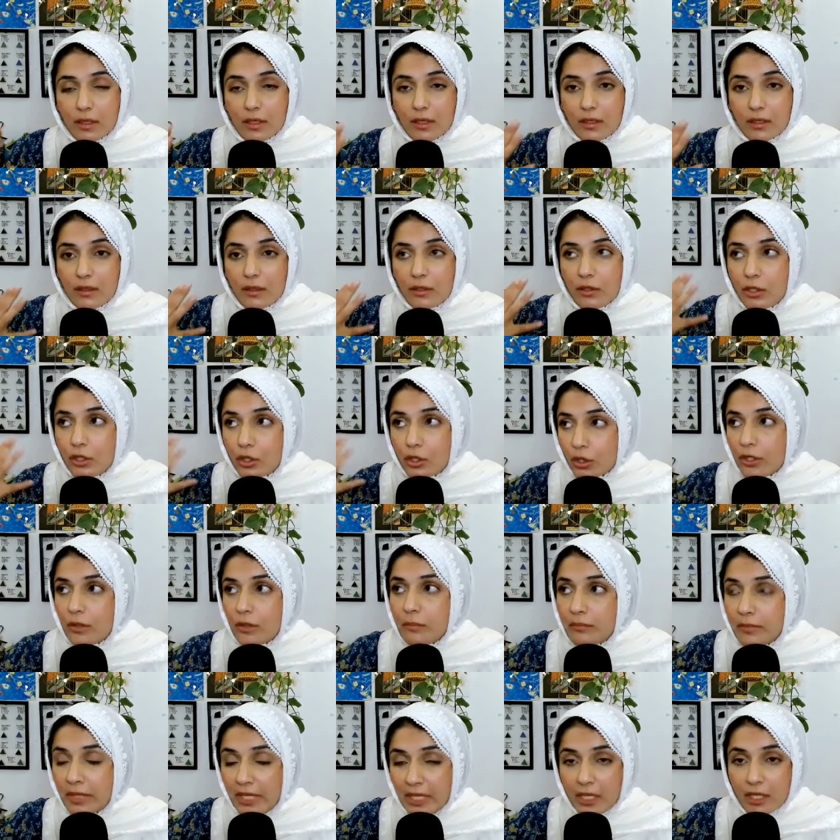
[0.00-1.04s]
uh,
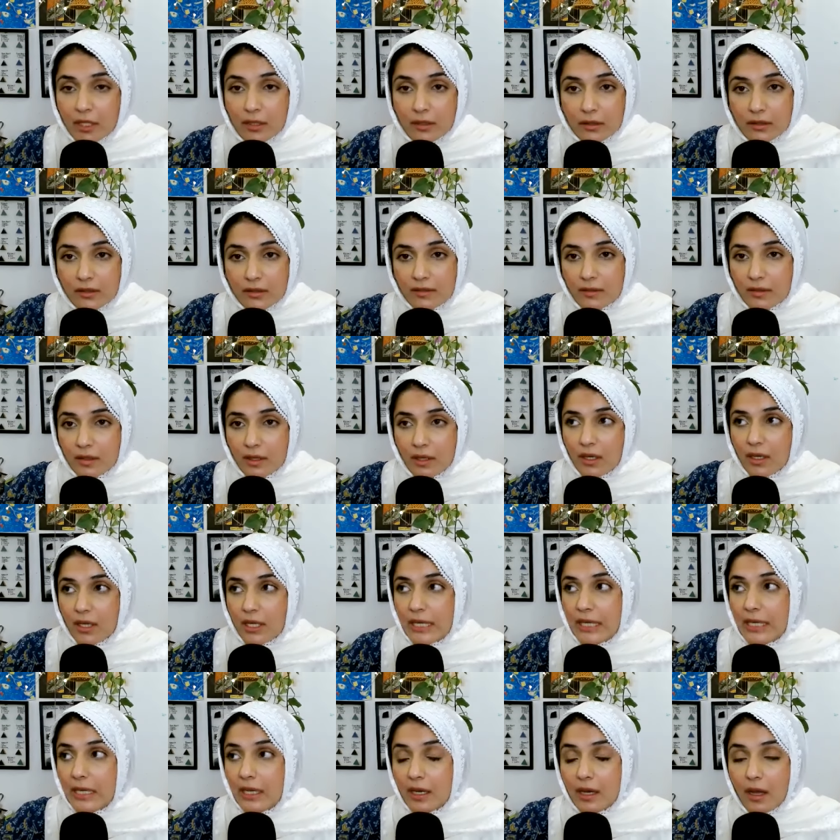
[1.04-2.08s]
good meals.
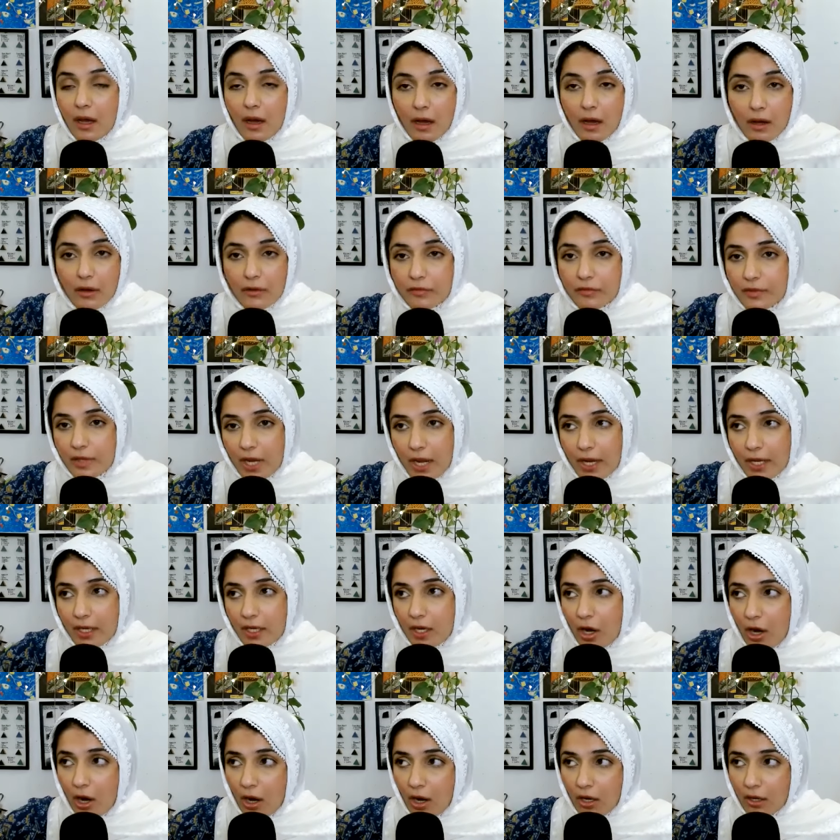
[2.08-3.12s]
He loved
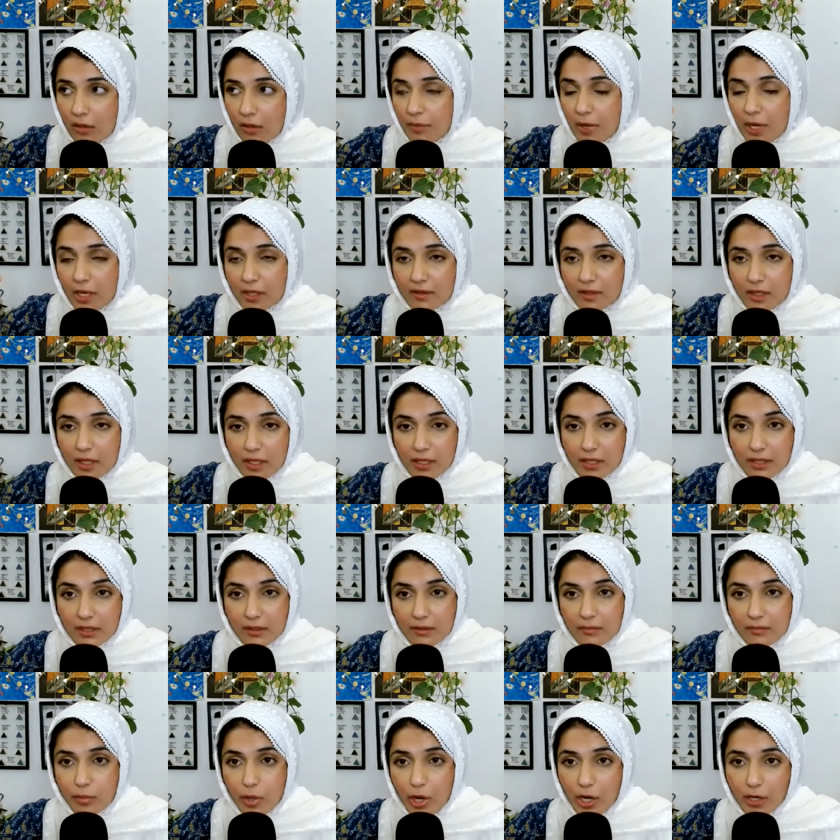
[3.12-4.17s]
like our Pakistani
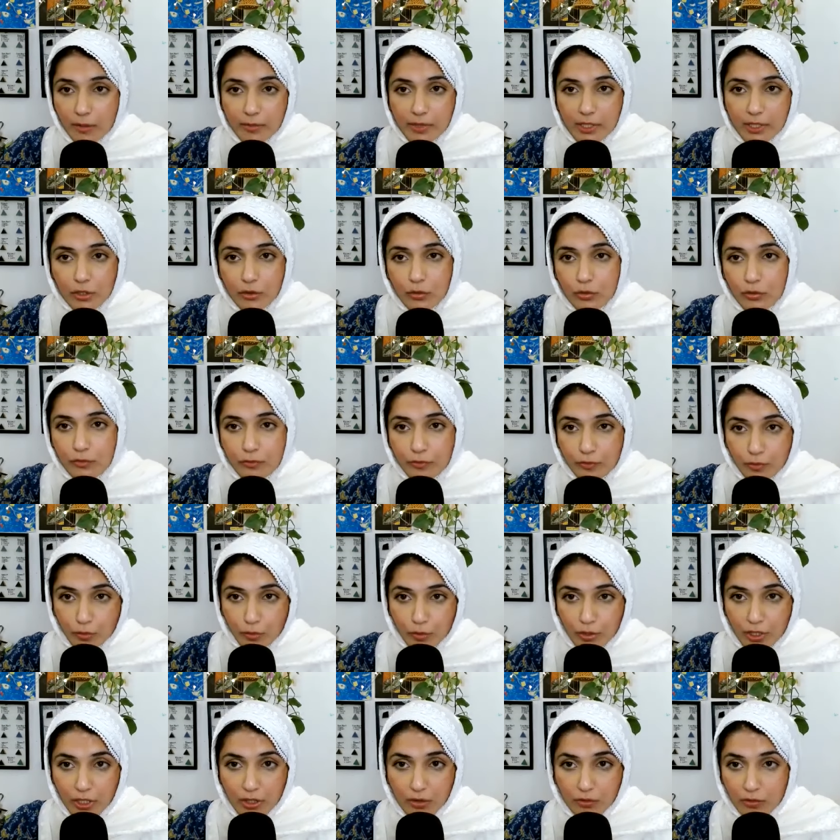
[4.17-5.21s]
barbecued
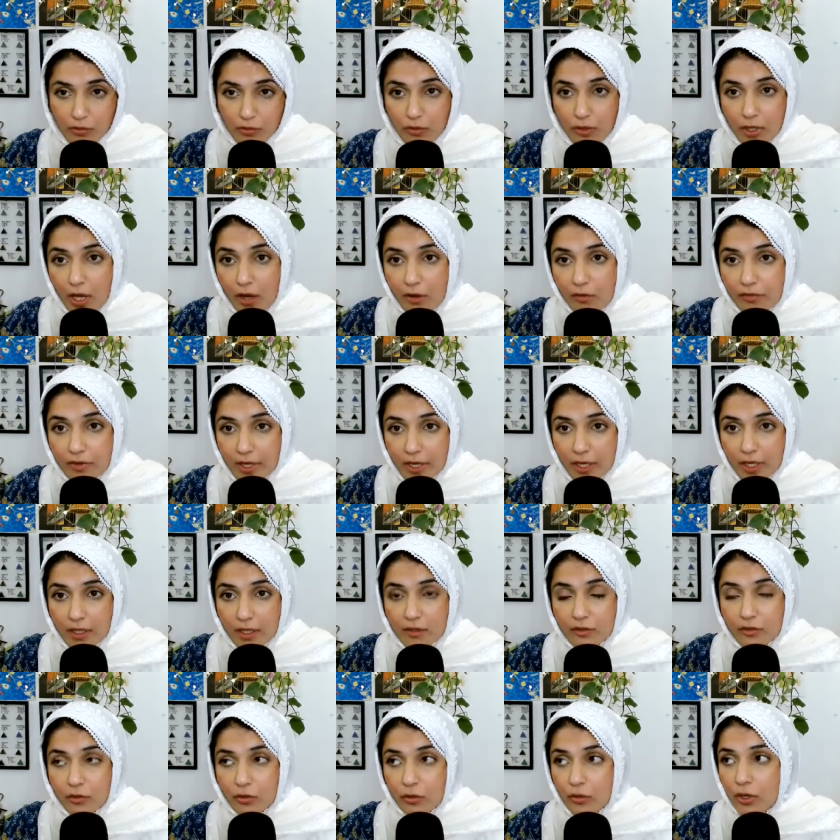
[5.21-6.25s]
food. He used to love
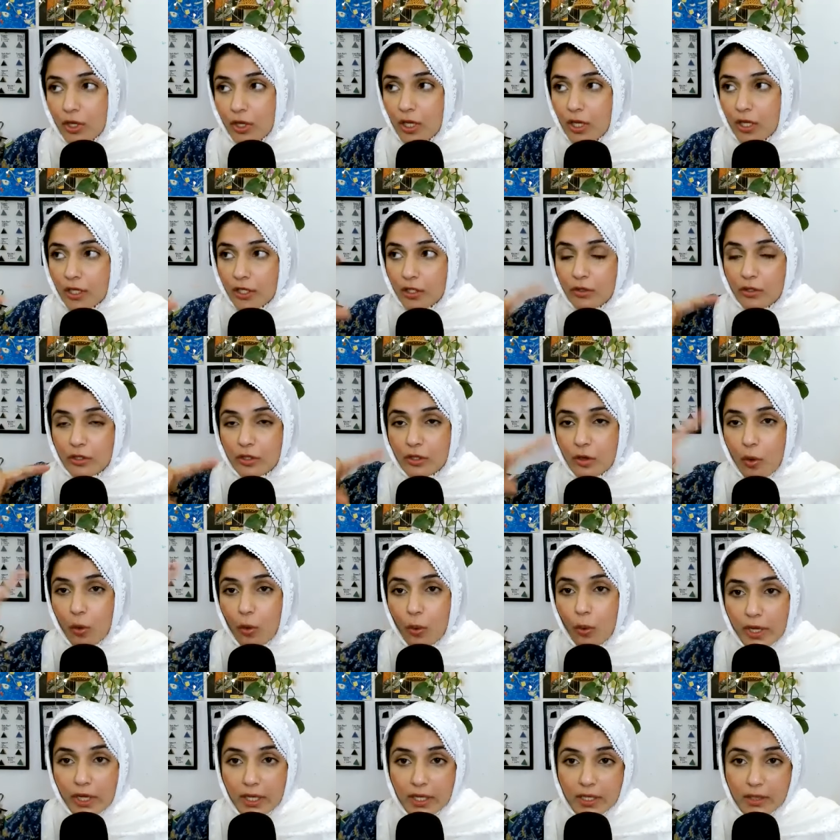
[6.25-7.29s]
it. So you know the
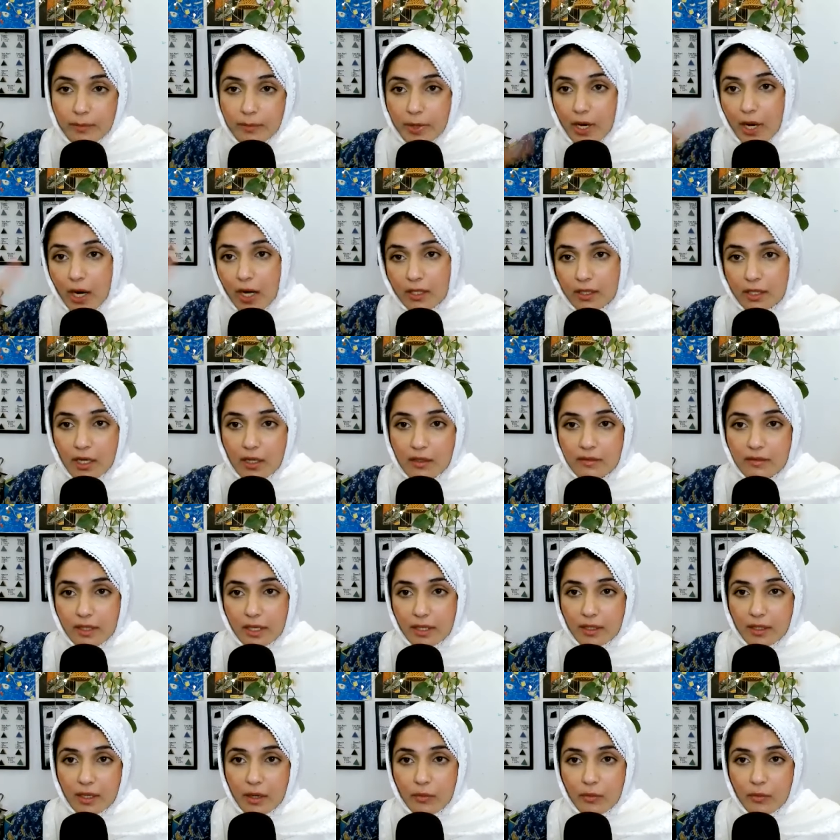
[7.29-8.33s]
oily parathas
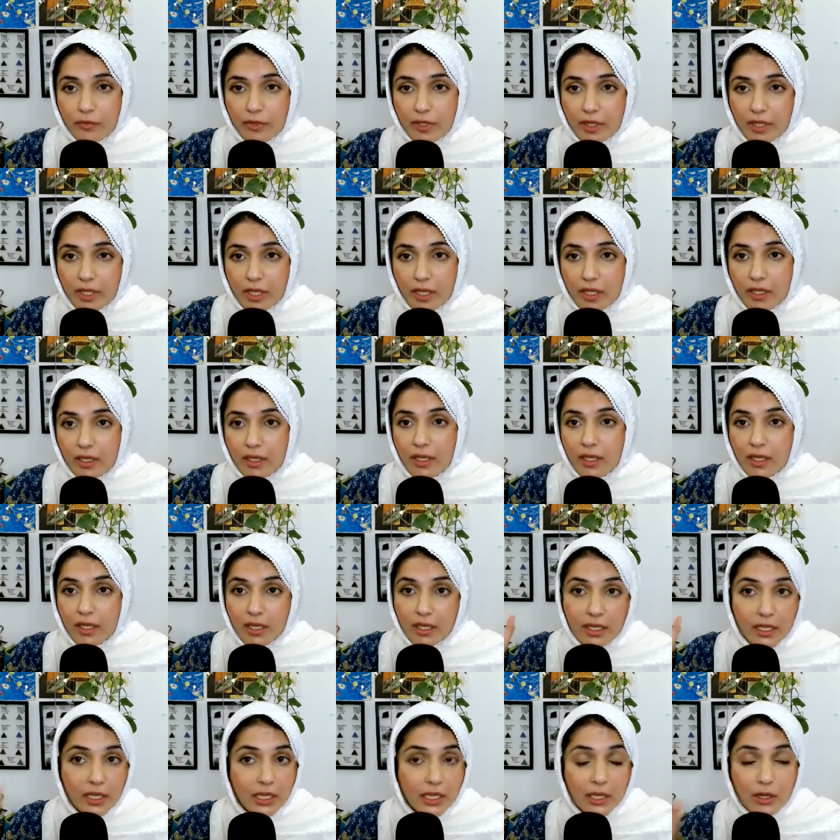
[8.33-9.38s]
that come with it.
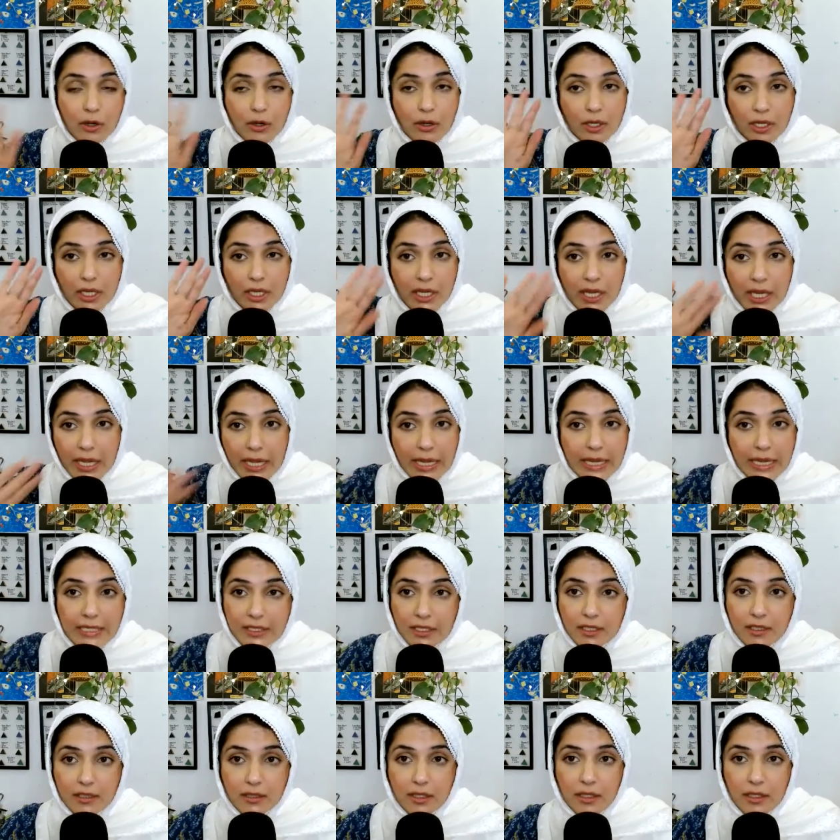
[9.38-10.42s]
He he ate
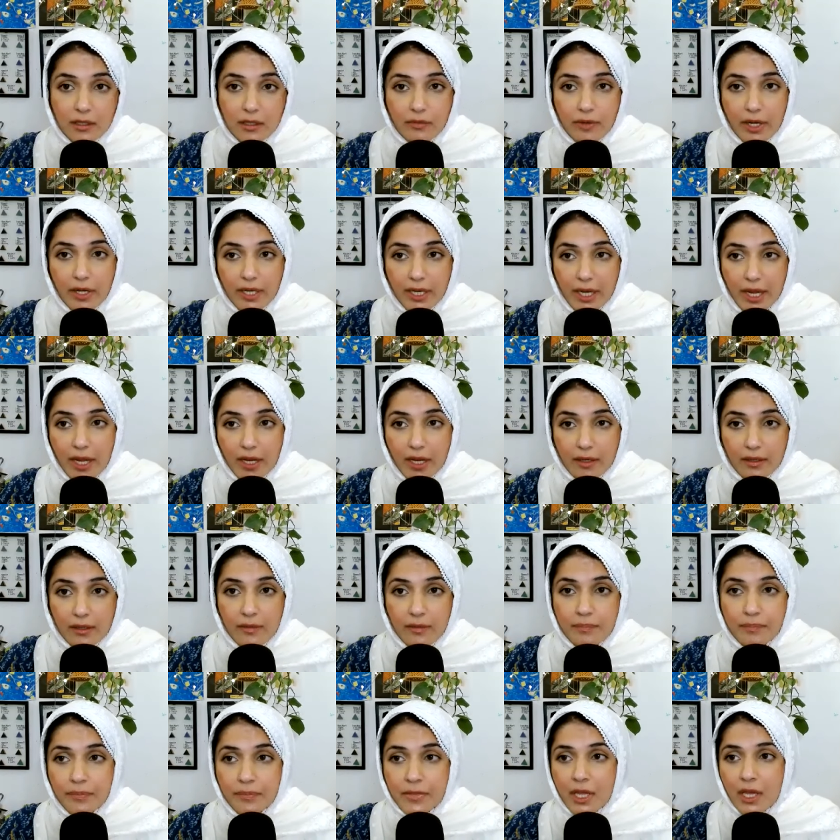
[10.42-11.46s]
it till the very end,
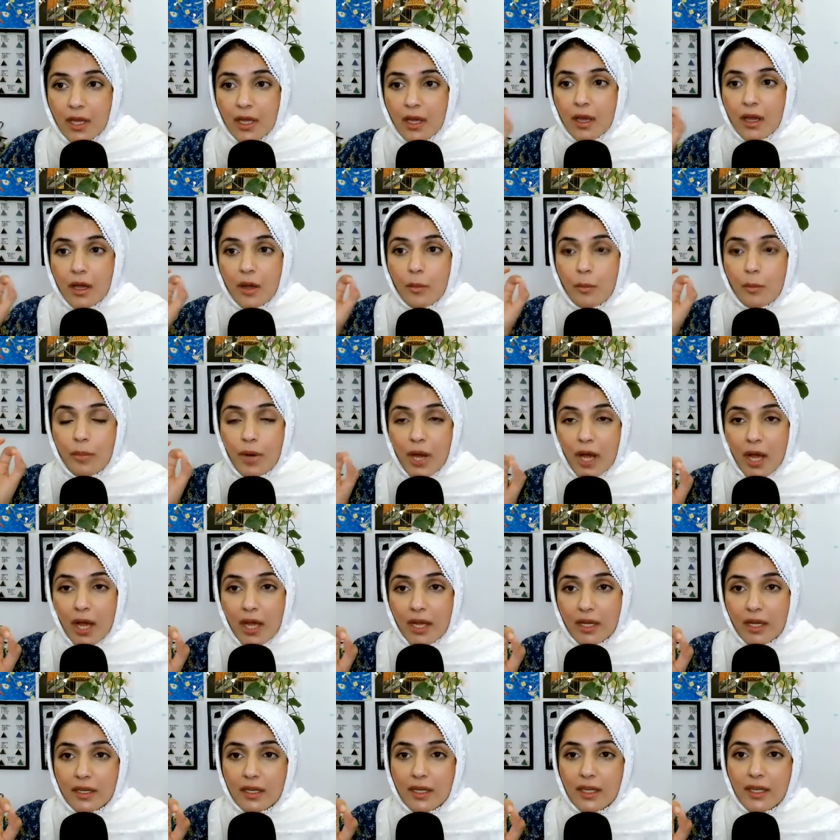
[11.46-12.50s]

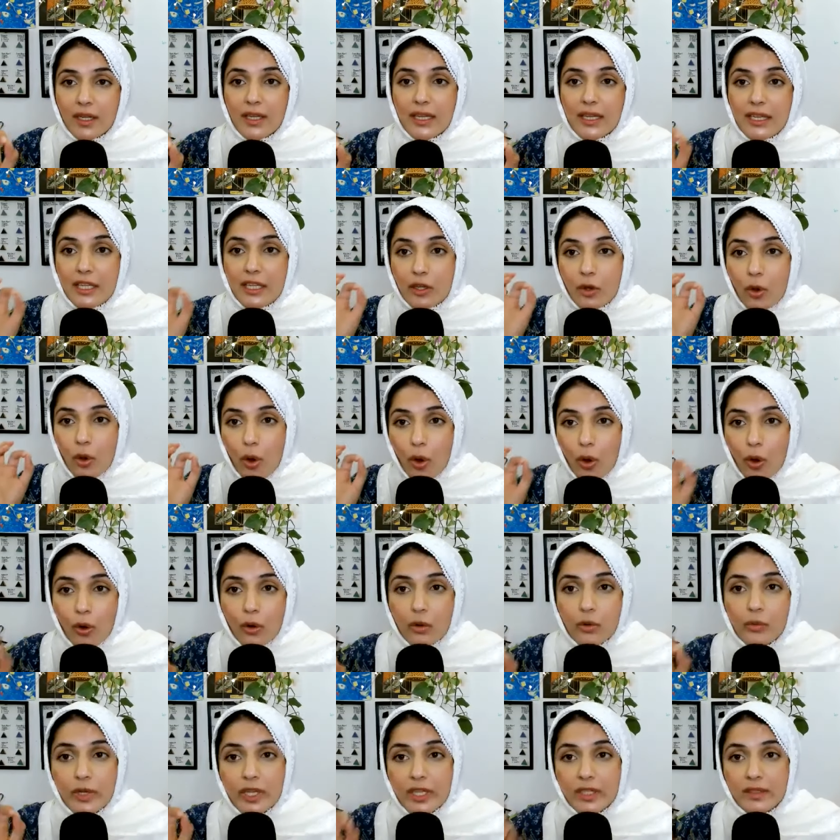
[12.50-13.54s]
but he
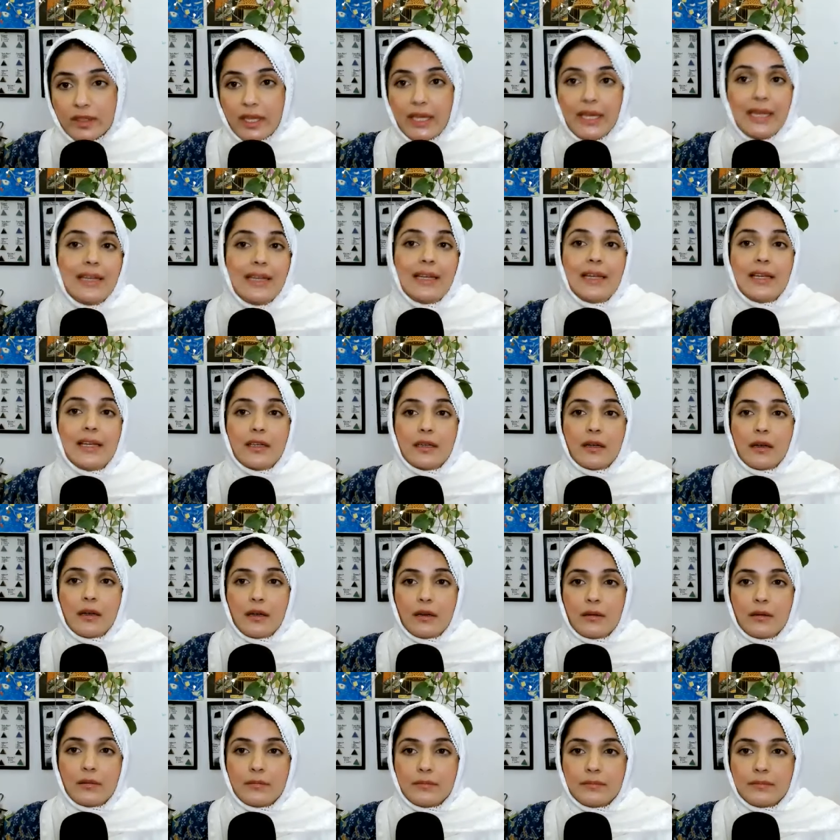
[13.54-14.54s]
always ate little.